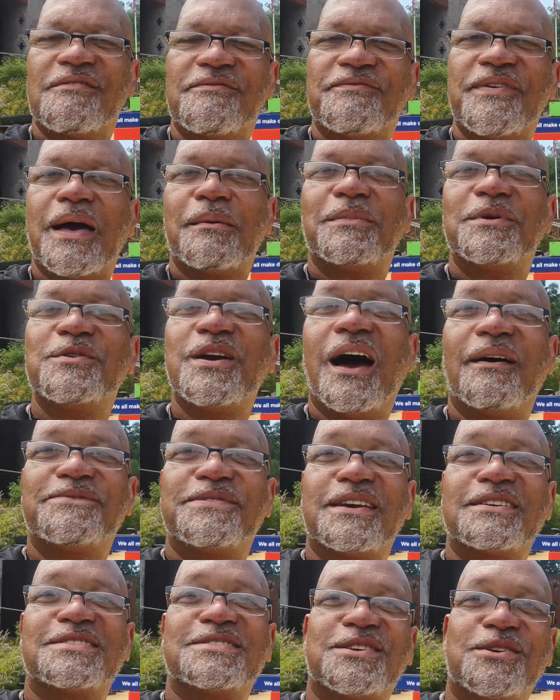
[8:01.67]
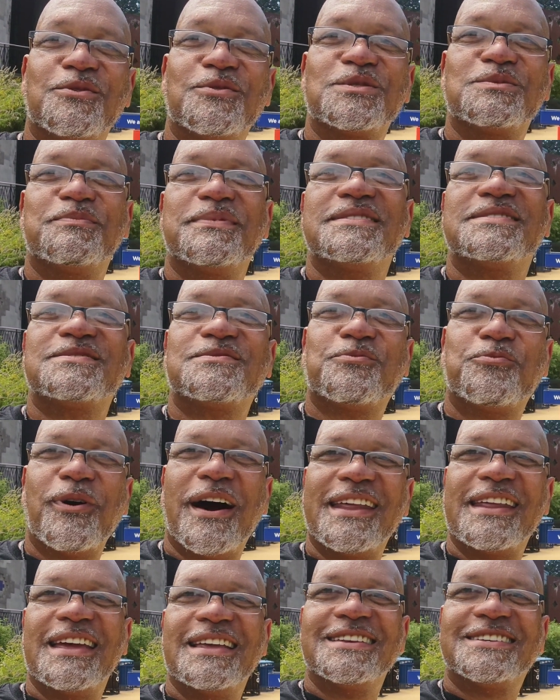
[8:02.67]
Family, you have to excuse me
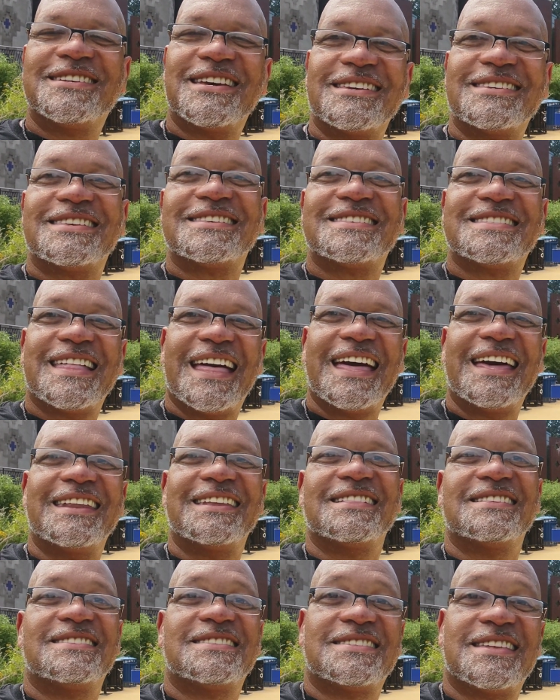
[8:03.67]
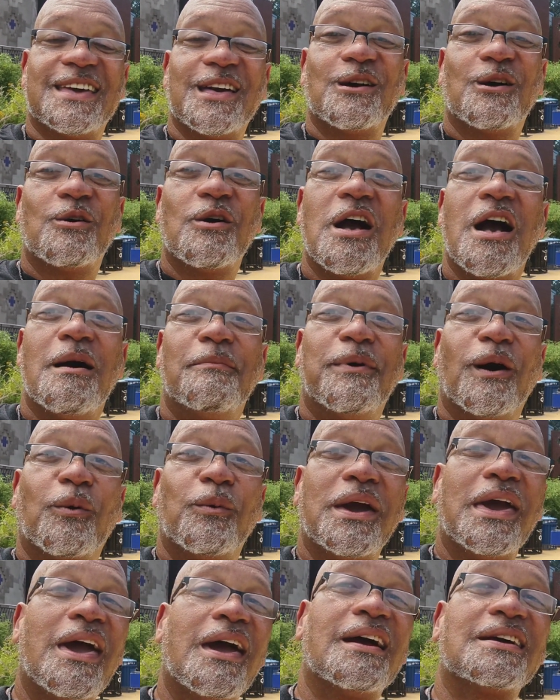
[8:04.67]
sweating, just standing still. But
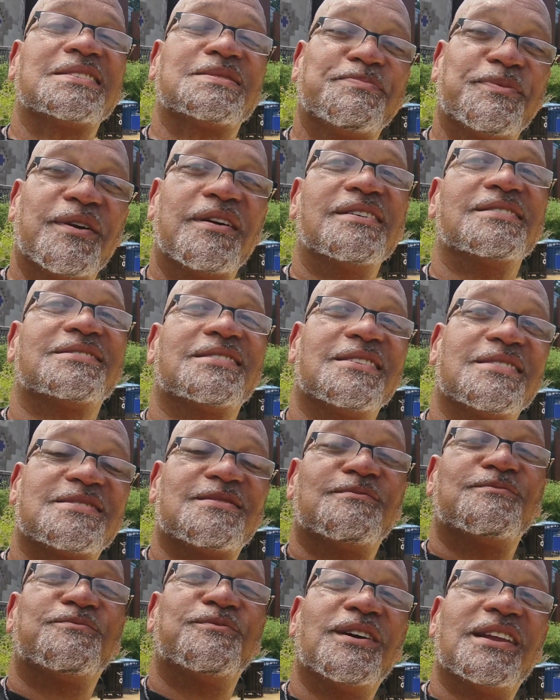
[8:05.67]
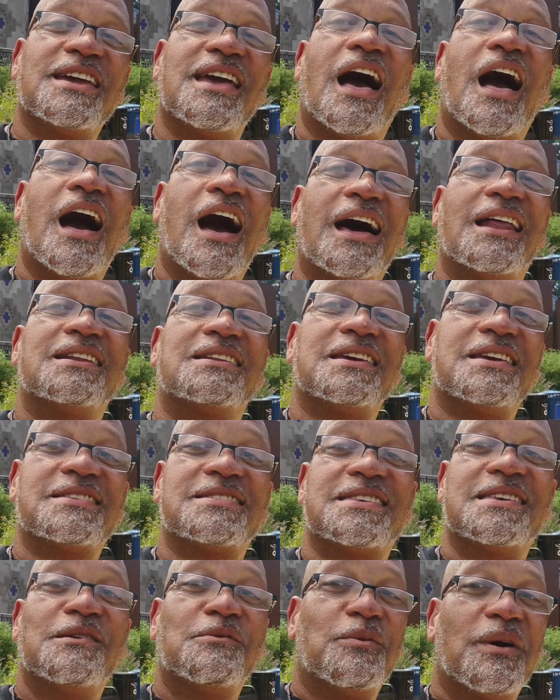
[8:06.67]
we are experiencing some really hot
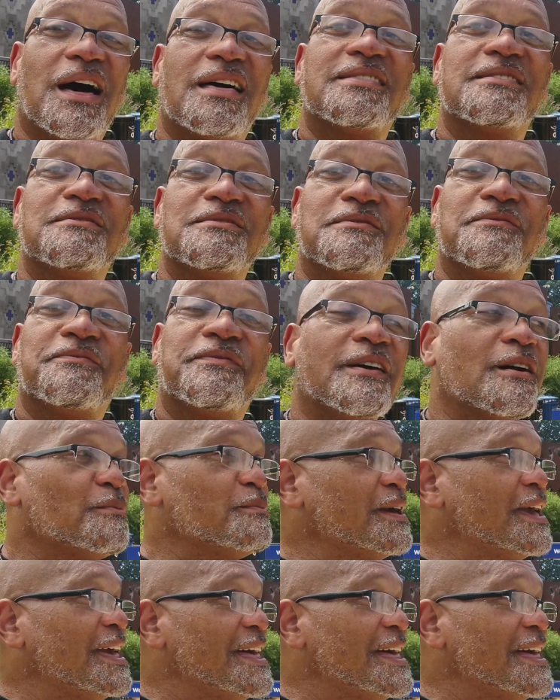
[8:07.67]
DC weather. You feel me?